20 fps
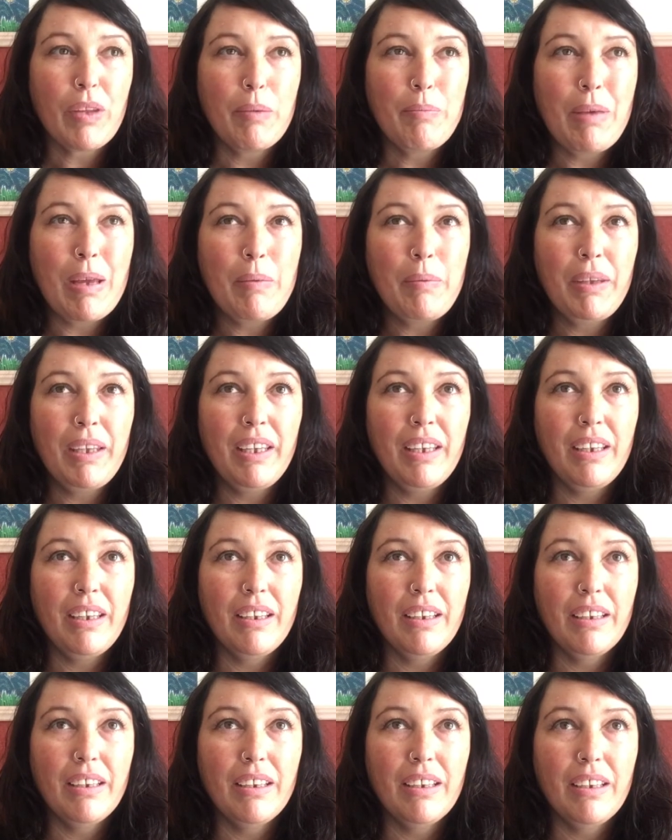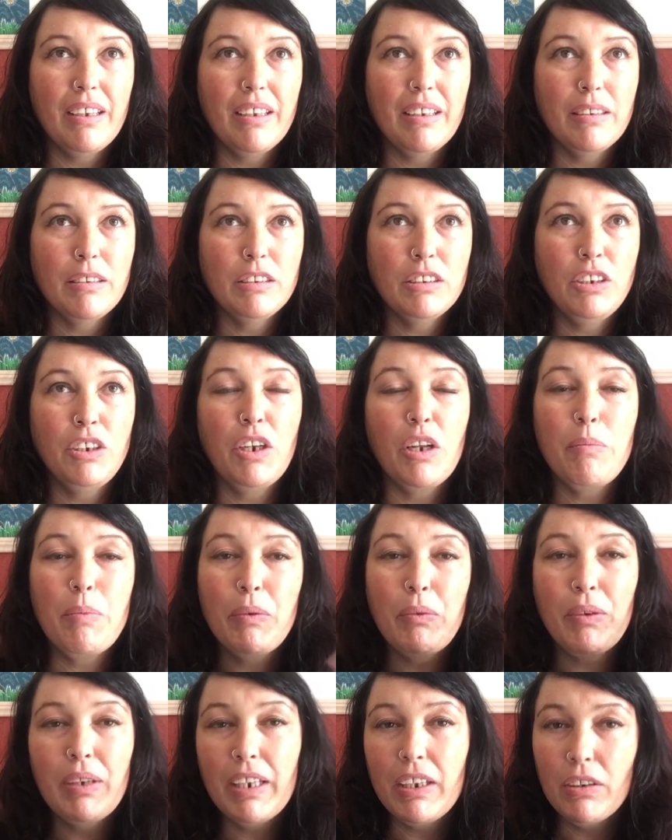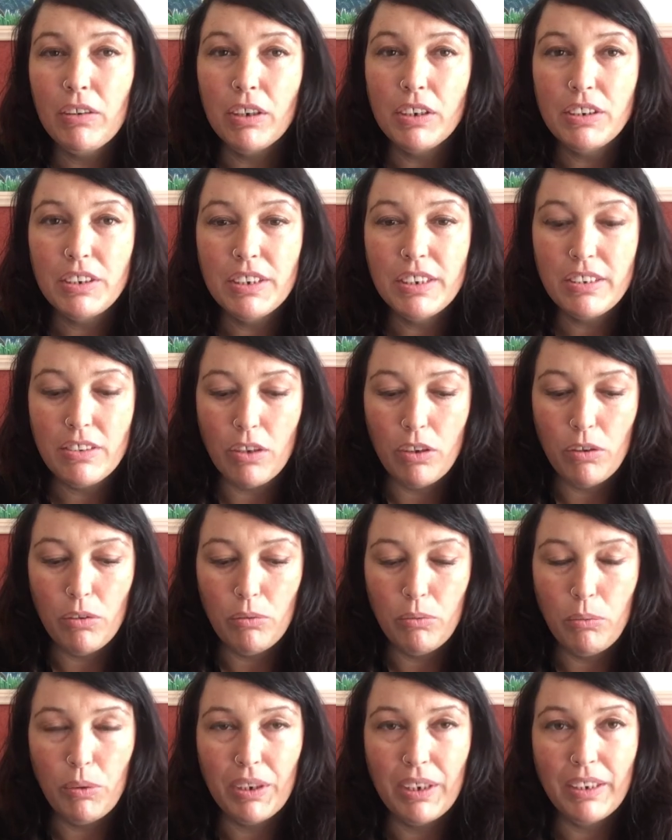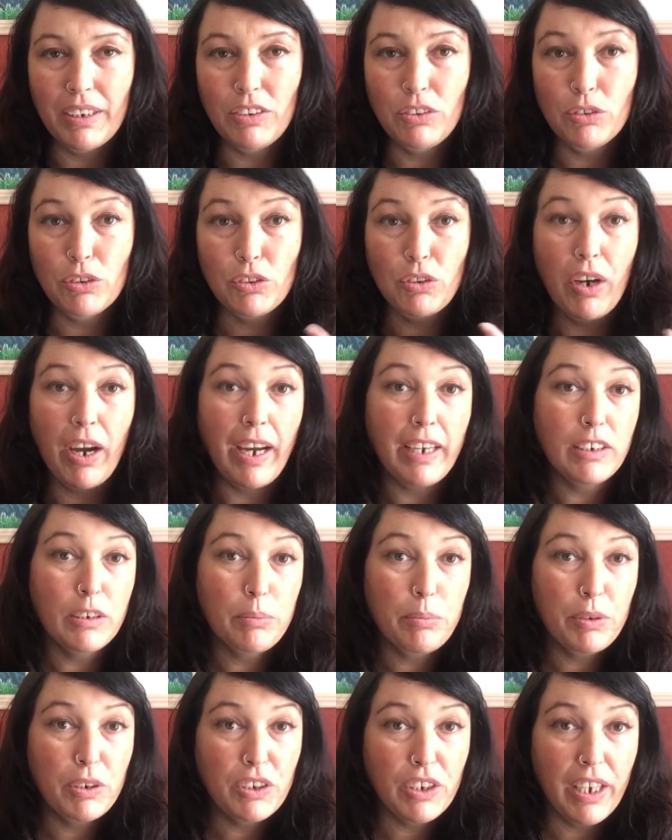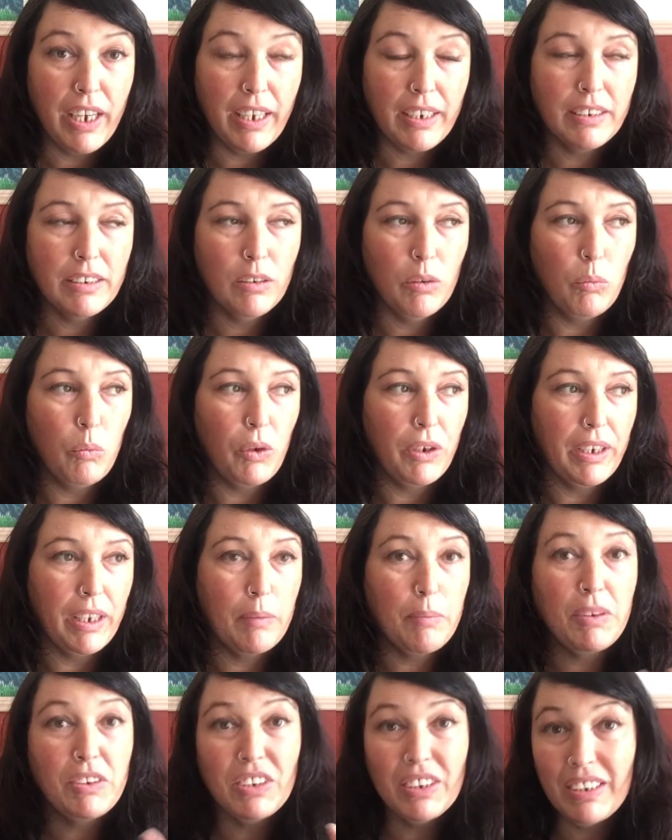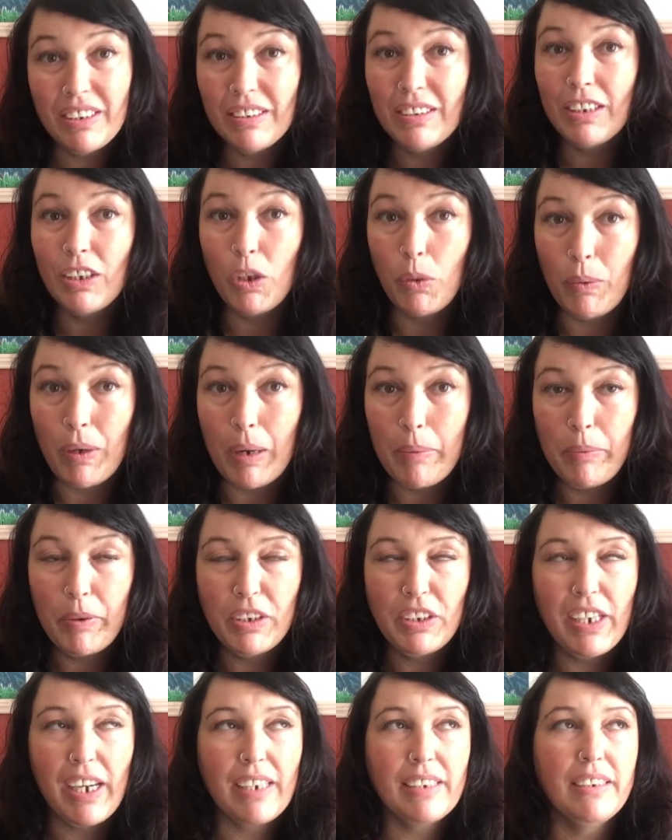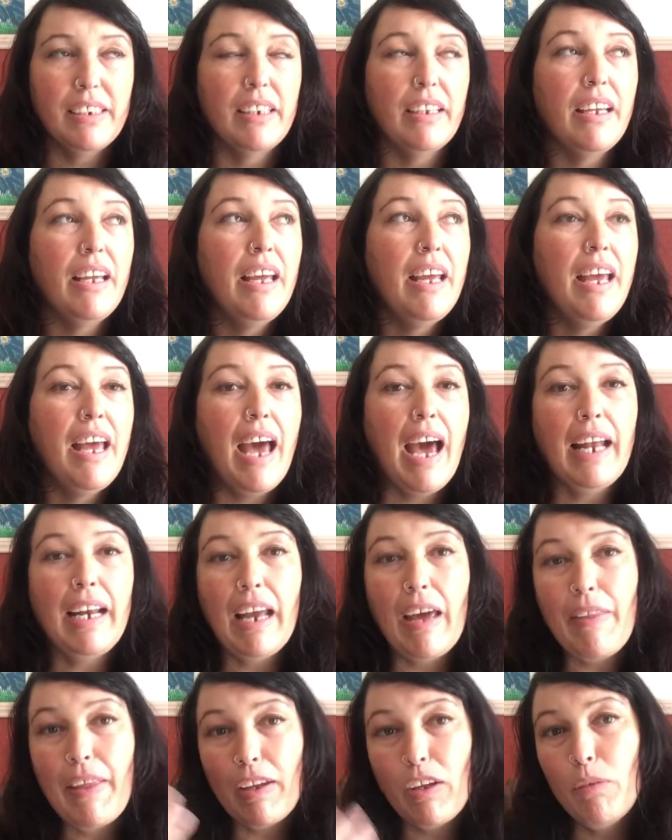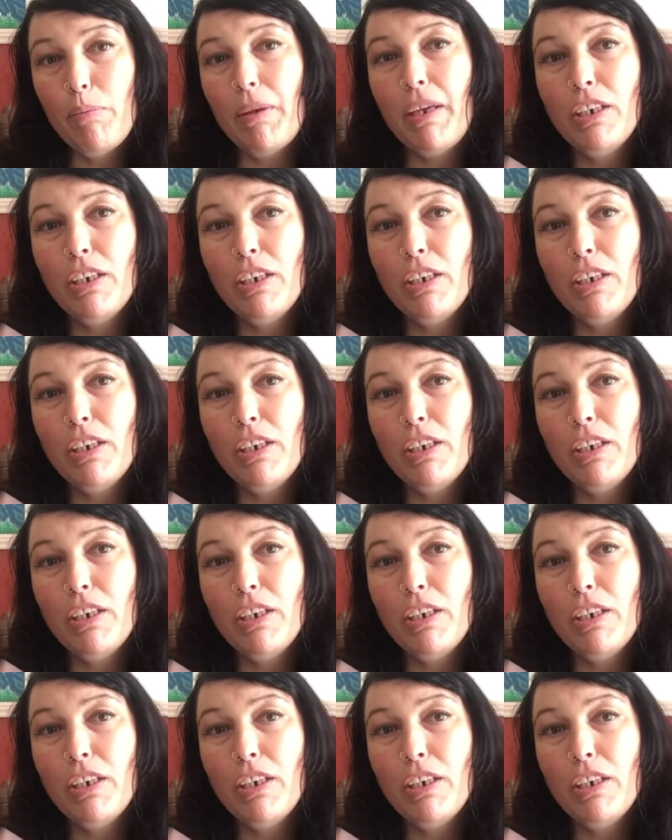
Maybe be really conscious of what it is you're trying to project, what image it is that you are projecting, and how that could